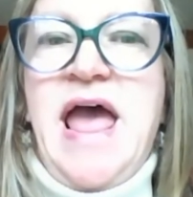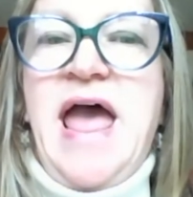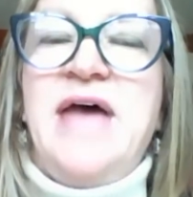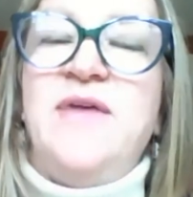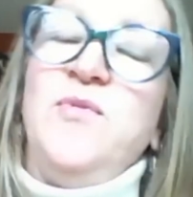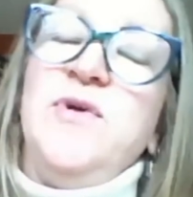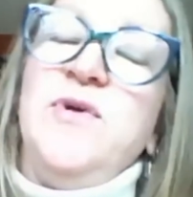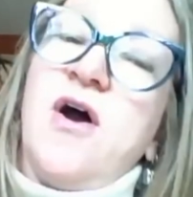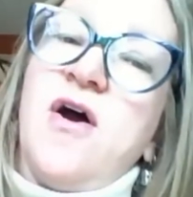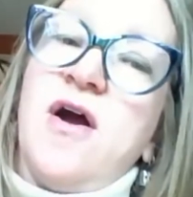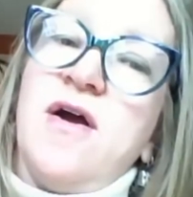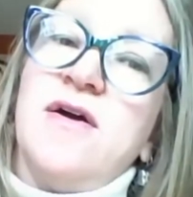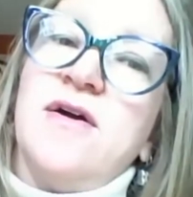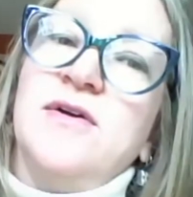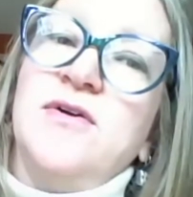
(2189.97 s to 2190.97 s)
And we
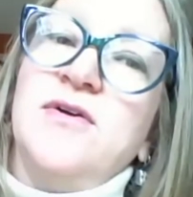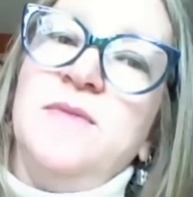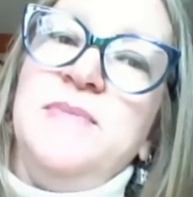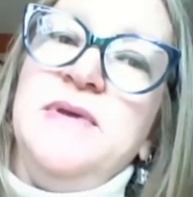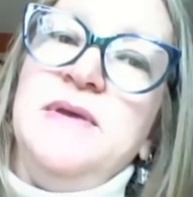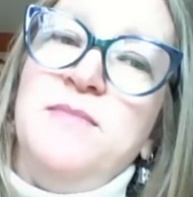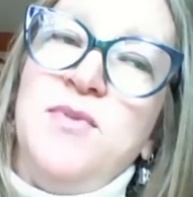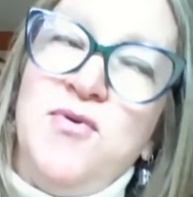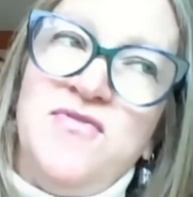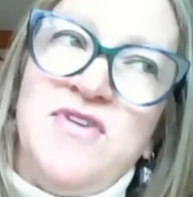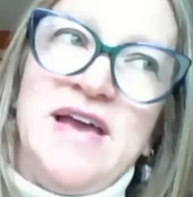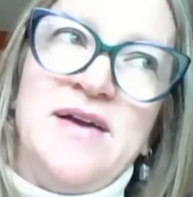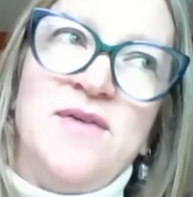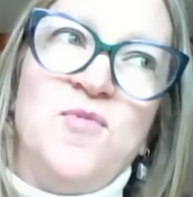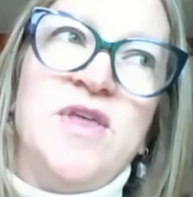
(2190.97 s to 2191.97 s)
are going to be
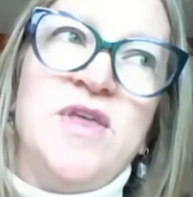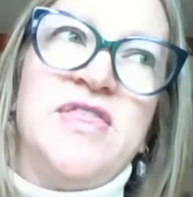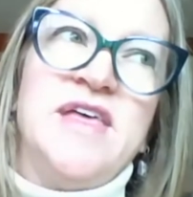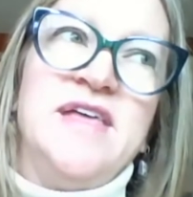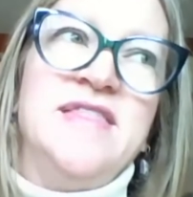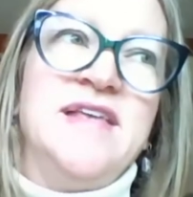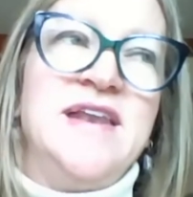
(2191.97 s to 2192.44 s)
moving within